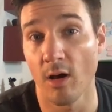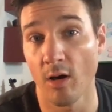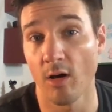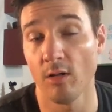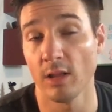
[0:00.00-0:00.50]

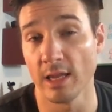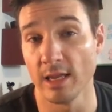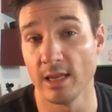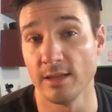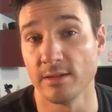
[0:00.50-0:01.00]
all
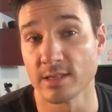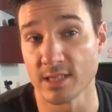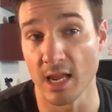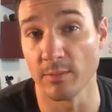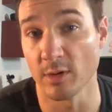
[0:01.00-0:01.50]
in the
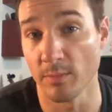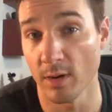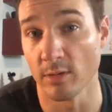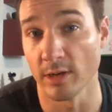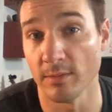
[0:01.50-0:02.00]
same
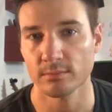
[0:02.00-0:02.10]
component.